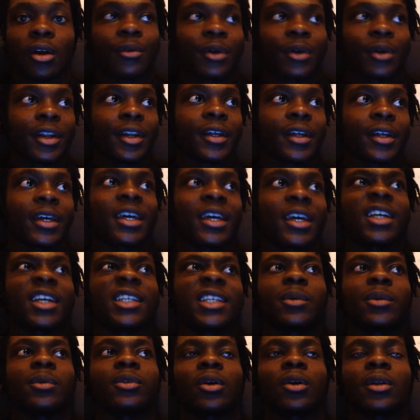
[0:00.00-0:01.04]
running again because
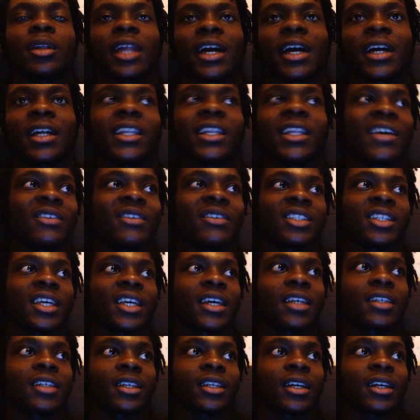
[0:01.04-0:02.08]
there was only, like, 11
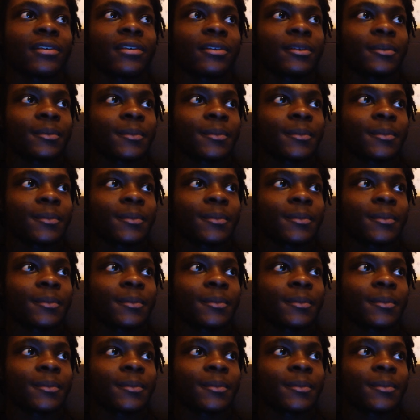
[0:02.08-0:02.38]
seconds left.